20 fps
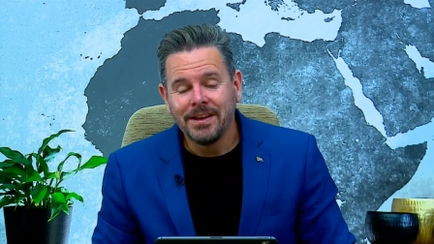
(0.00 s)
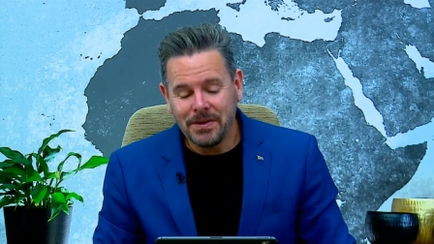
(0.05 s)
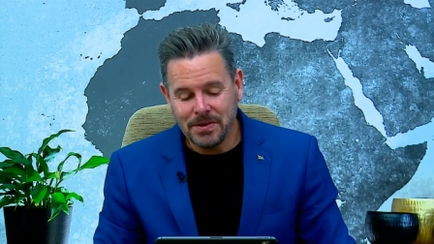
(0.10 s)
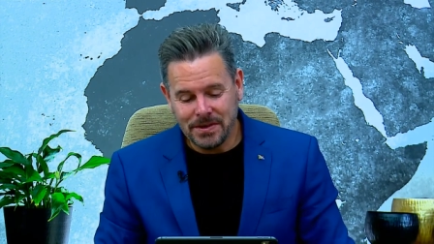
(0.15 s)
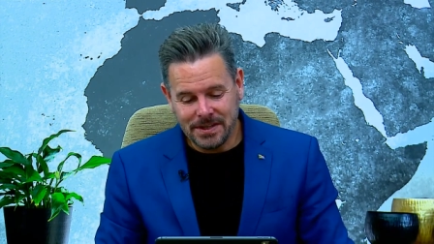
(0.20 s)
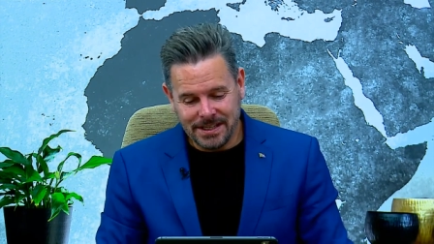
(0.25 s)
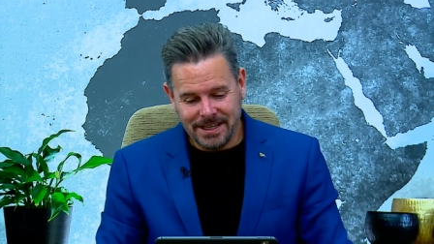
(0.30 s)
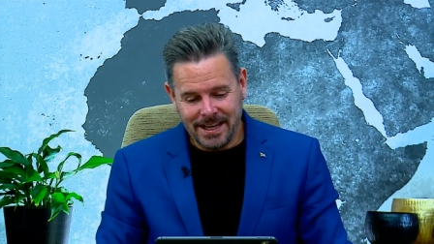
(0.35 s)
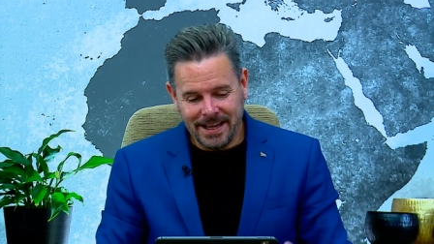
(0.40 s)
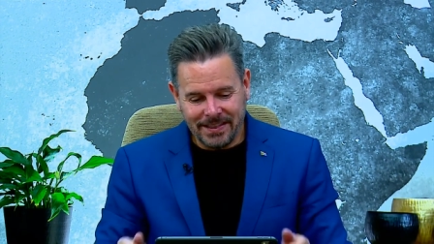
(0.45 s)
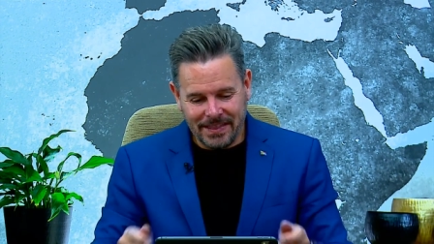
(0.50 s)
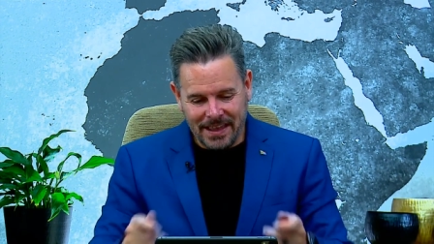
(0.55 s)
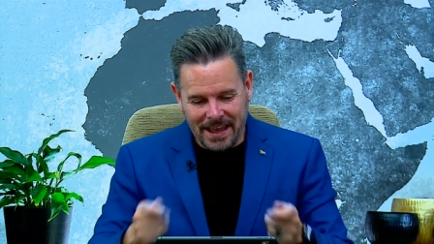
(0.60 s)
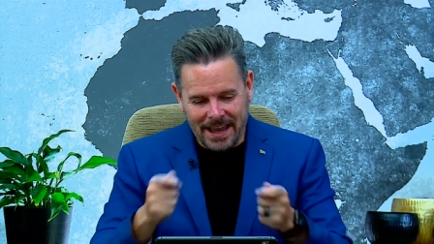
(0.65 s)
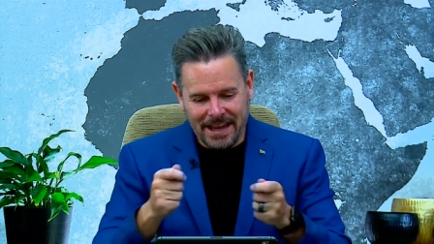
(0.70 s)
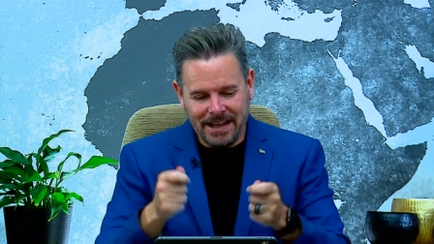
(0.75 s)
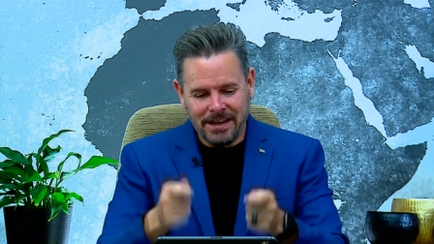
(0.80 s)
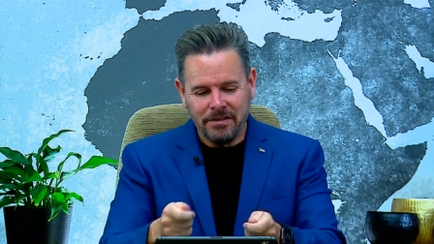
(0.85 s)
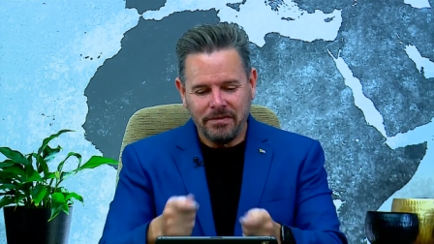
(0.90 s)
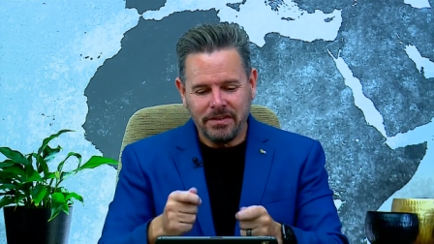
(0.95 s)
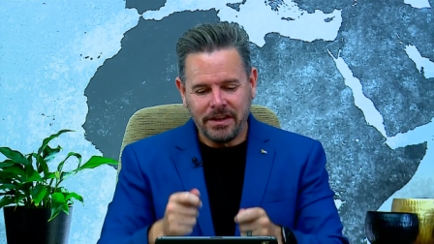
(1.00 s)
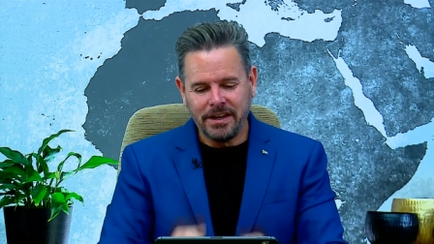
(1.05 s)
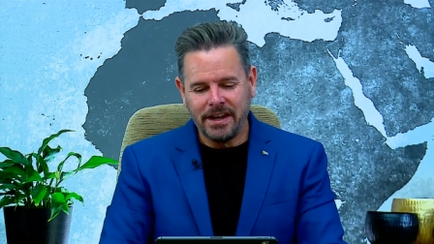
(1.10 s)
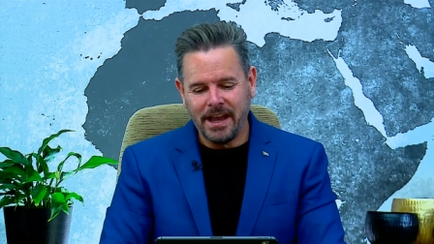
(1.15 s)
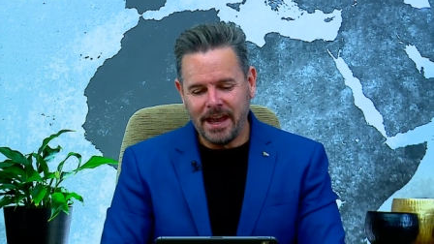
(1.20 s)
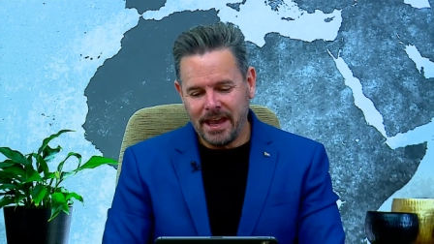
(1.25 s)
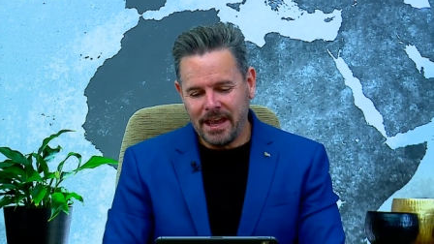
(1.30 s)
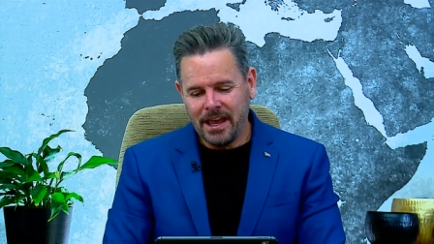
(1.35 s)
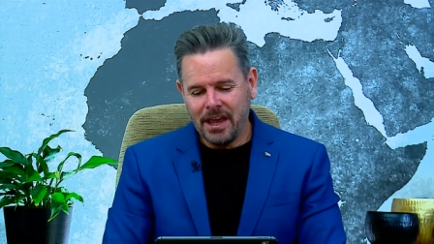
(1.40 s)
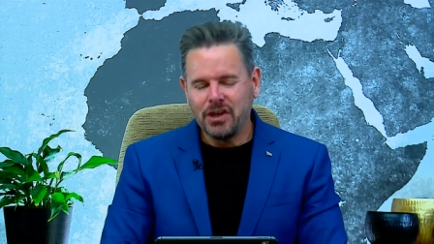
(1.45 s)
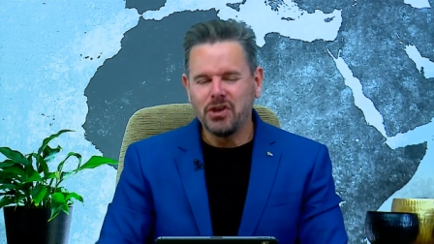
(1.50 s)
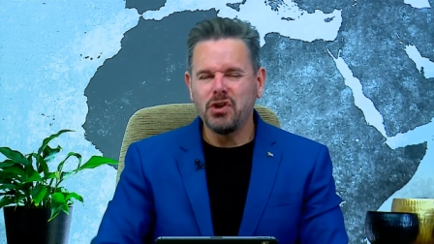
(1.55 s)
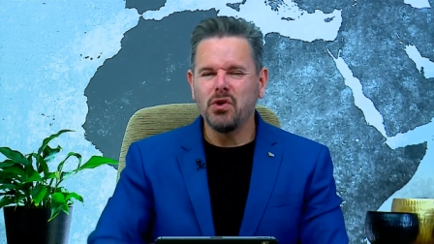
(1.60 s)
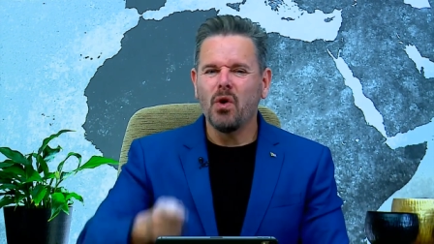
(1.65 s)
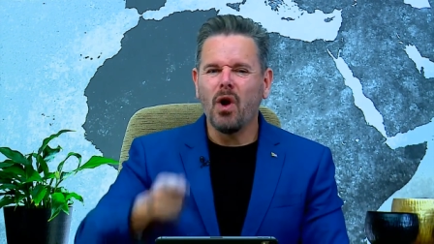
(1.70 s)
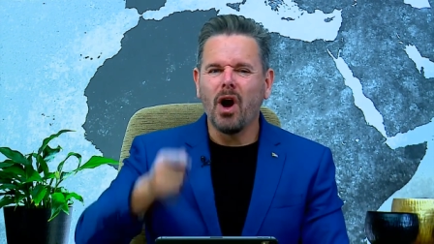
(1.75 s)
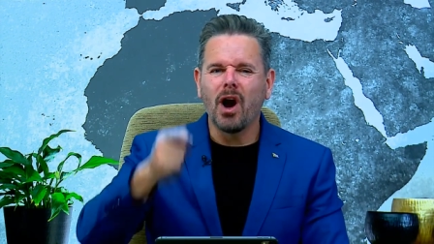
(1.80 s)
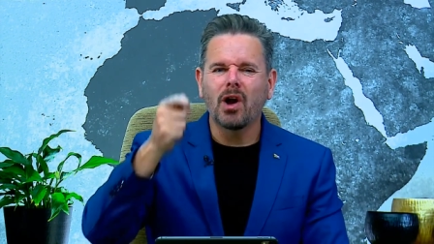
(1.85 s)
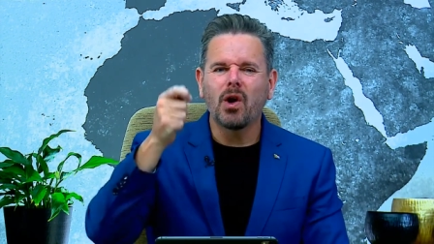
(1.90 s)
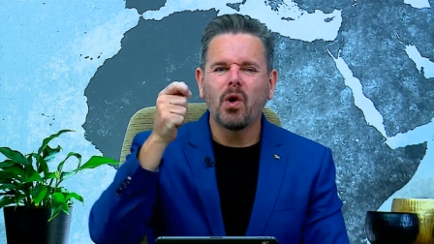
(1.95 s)
you see, at the end of the day,
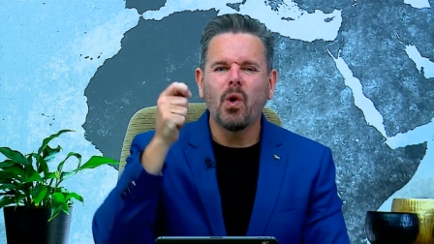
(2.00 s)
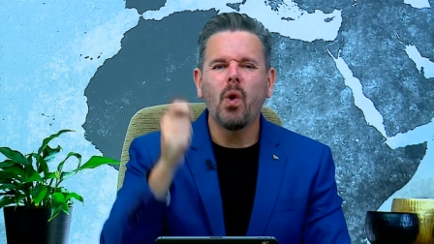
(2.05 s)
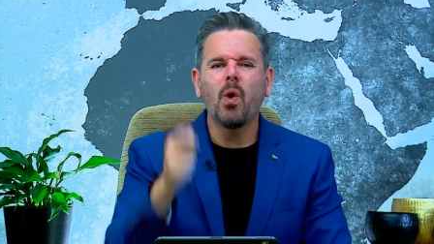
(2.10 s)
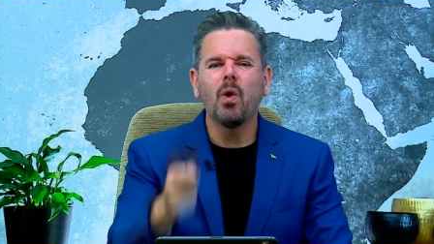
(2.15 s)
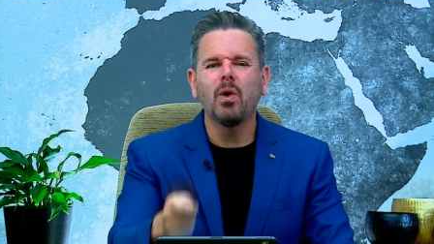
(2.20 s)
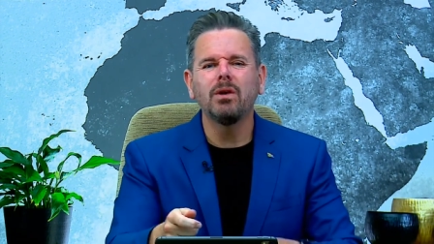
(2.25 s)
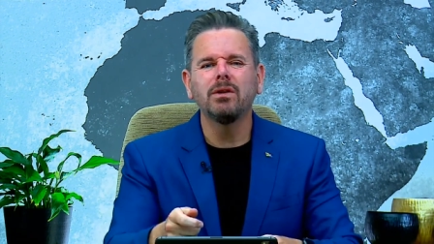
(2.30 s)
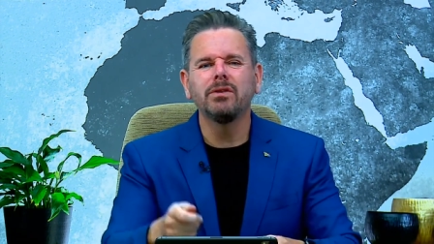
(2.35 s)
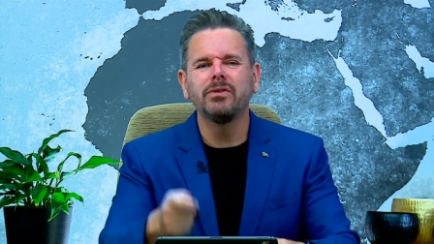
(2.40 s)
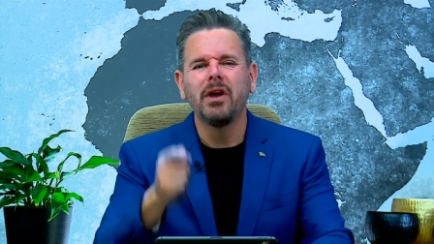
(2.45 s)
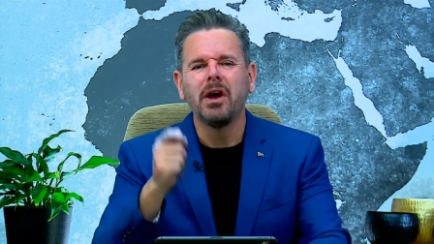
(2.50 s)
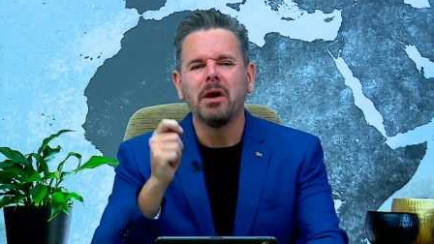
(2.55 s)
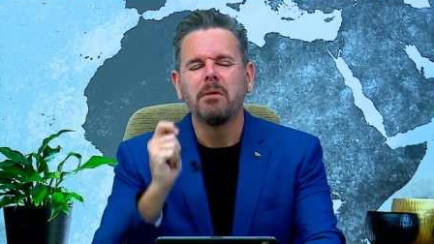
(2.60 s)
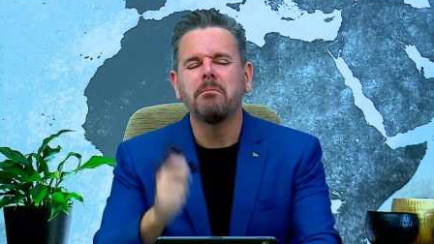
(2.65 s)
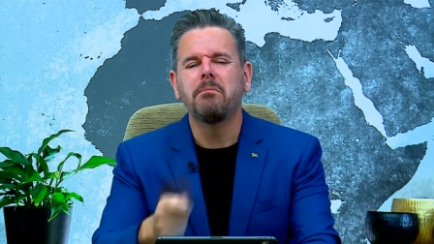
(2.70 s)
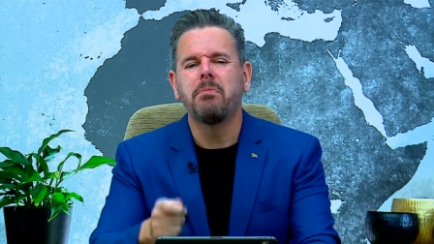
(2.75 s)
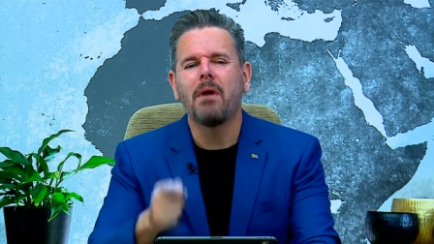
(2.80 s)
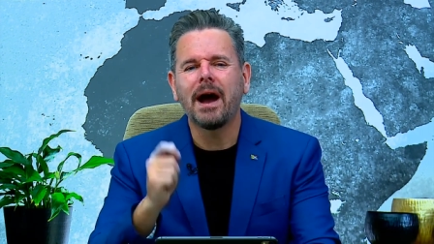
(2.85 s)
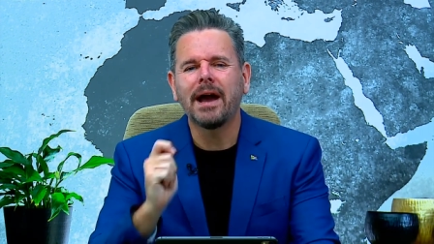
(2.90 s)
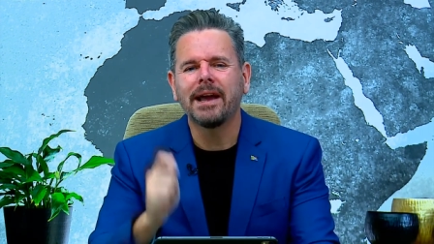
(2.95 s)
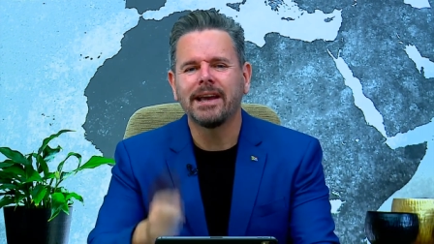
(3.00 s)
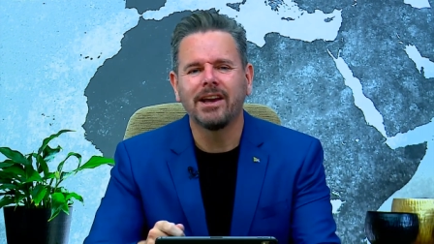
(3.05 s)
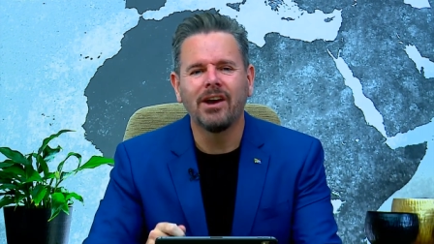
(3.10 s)
you are called by